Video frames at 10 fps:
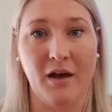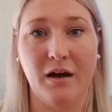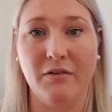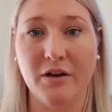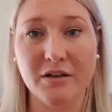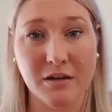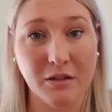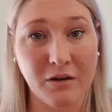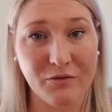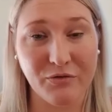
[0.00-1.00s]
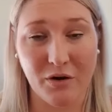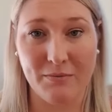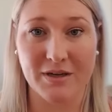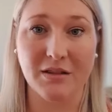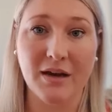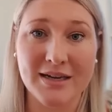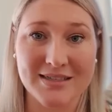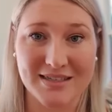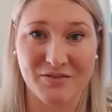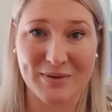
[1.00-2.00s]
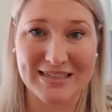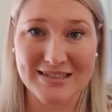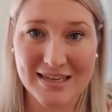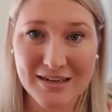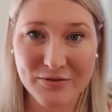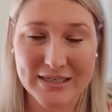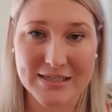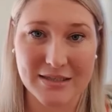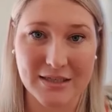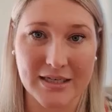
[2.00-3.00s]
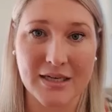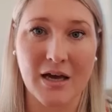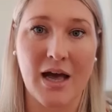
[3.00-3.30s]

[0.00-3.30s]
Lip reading: I've heard a lot from clients that I've been seeing recently